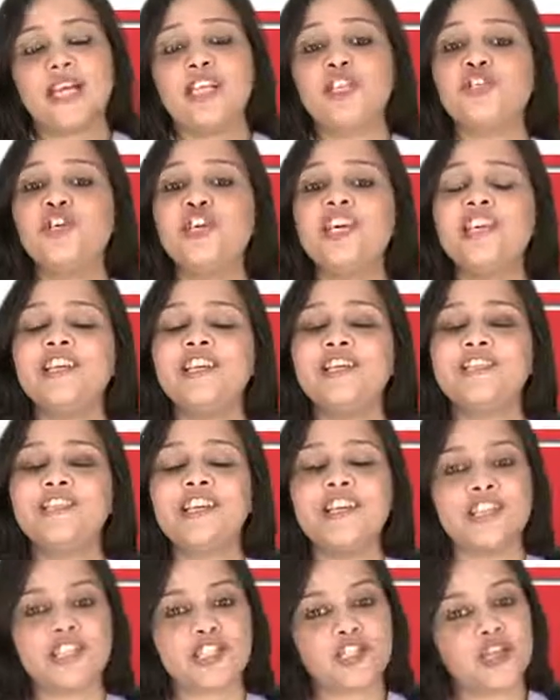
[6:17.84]
Genius
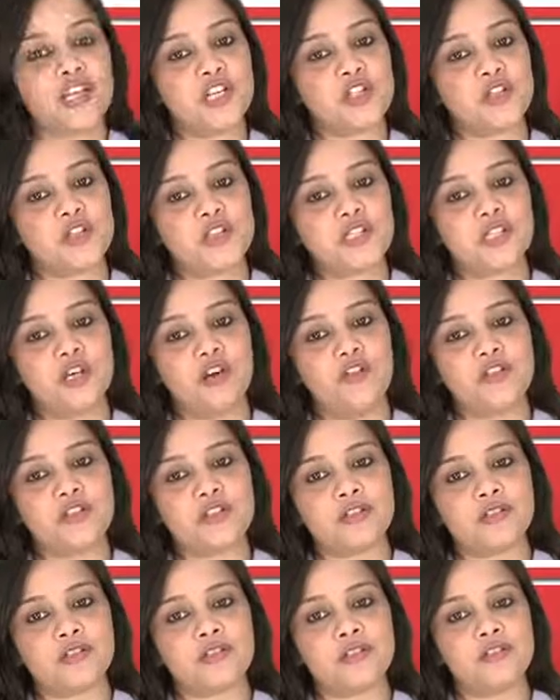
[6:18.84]
Attestation
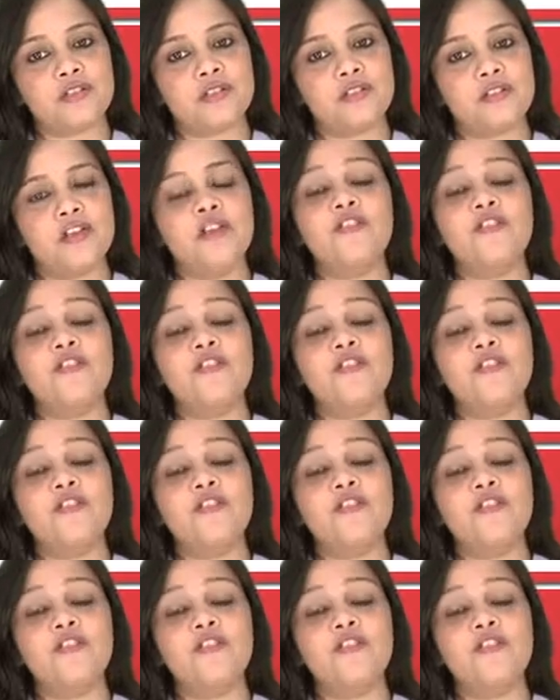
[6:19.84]
Services